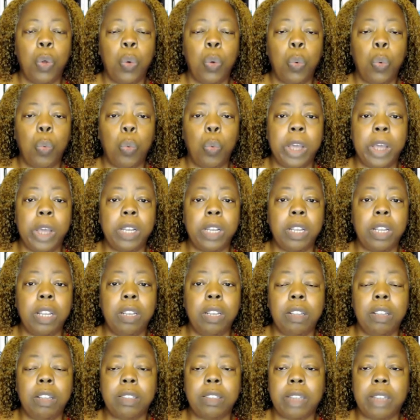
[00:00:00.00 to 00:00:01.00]

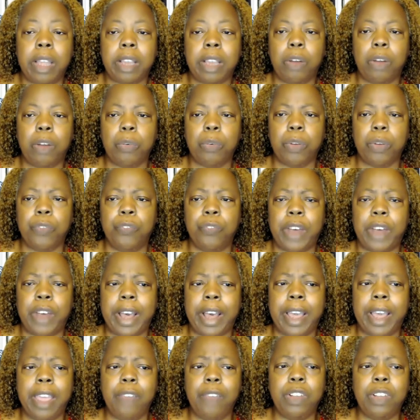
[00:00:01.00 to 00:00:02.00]
What looked like a
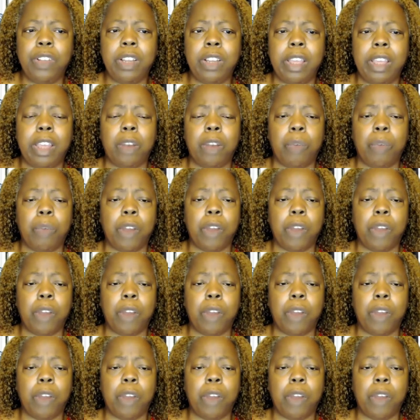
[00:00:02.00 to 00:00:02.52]
revival and